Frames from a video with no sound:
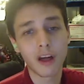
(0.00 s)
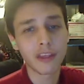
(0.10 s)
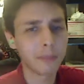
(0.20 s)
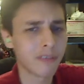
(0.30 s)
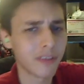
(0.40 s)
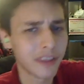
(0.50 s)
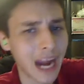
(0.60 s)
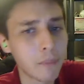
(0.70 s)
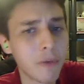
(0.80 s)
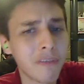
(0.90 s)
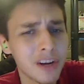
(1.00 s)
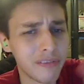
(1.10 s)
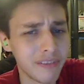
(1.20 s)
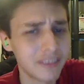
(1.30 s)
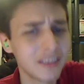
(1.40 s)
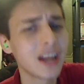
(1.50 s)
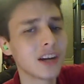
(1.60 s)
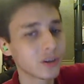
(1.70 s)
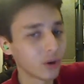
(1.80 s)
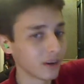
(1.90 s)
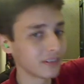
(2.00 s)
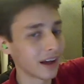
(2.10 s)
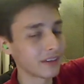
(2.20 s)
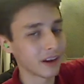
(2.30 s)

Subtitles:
them in front of the camera for you to feast your glorious eyes on.